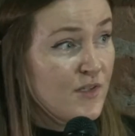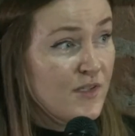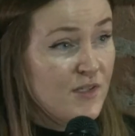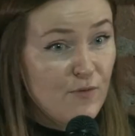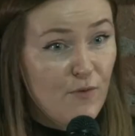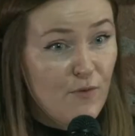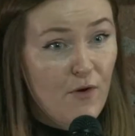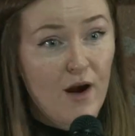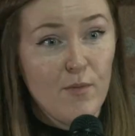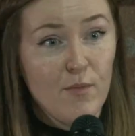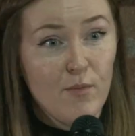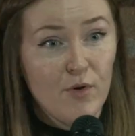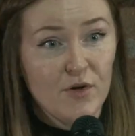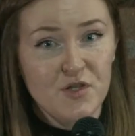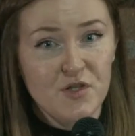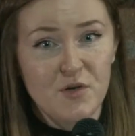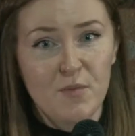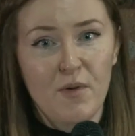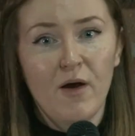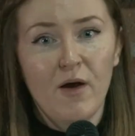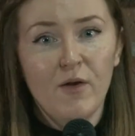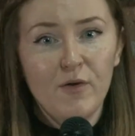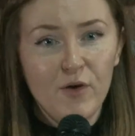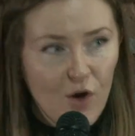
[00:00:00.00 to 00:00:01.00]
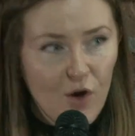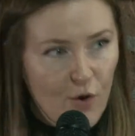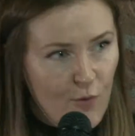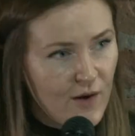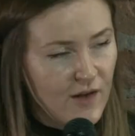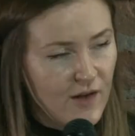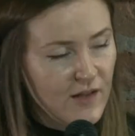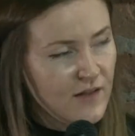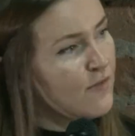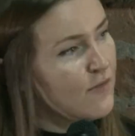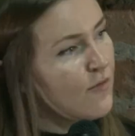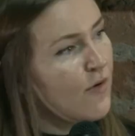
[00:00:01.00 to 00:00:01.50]
it's very much about
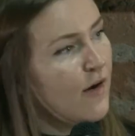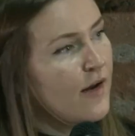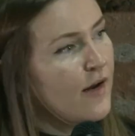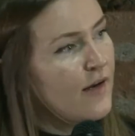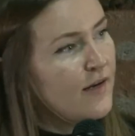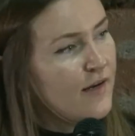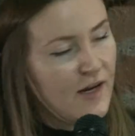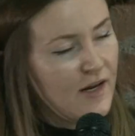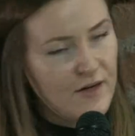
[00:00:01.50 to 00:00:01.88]
knowing the right